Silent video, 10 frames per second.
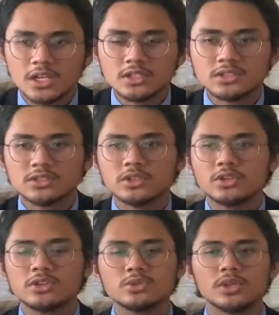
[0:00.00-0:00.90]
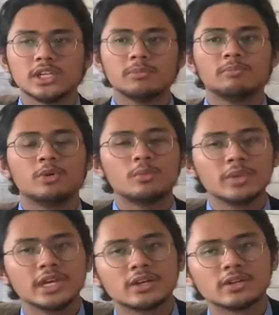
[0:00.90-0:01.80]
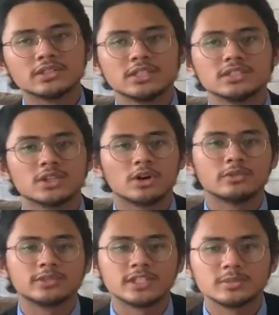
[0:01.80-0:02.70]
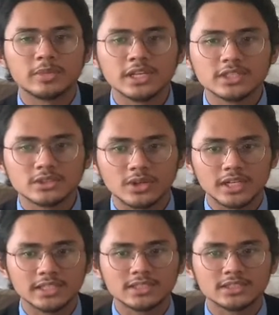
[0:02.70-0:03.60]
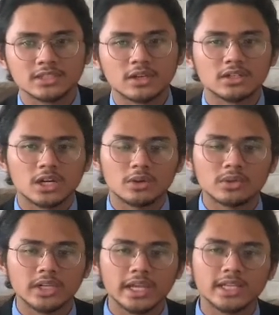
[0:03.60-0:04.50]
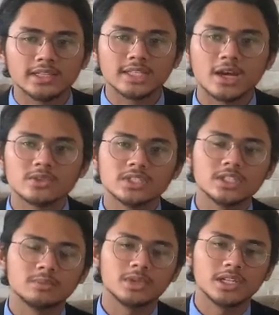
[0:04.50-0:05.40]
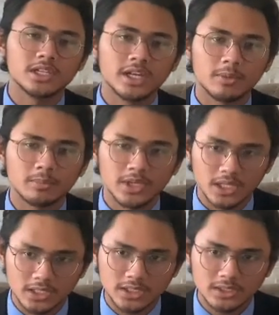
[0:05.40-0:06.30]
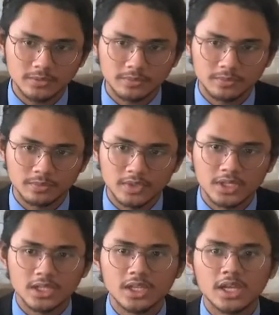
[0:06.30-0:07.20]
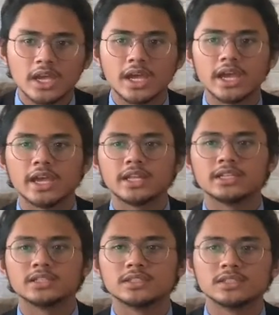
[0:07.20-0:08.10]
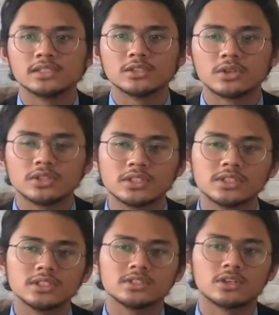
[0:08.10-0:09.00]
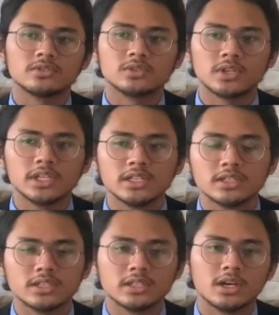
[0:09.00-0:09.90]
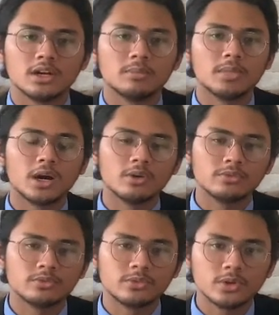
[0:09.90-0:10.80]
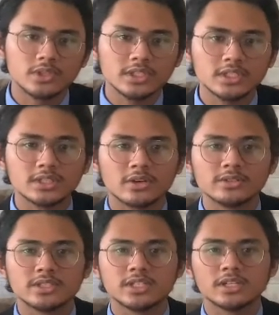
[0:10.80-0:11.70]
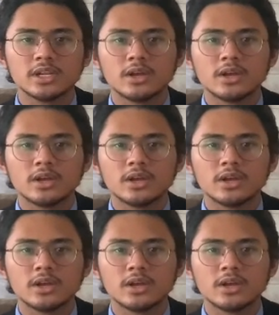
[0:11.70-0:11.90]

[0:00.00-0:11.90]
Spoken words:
So usually, POME consists of suspended solids around 8,000 mg per liter and total dissolved solid about 40,500